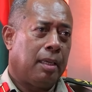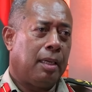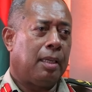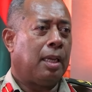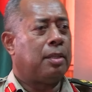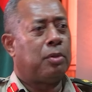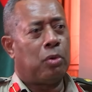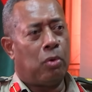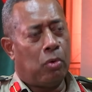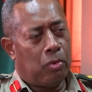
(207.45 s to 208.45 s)
It has its
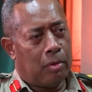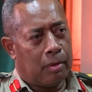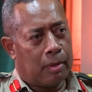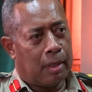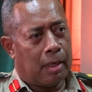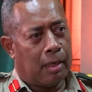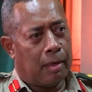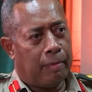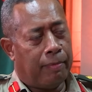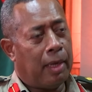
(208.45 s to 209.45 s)
own
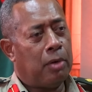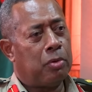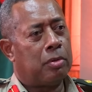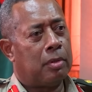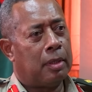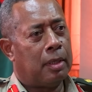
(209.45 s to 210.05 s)
values.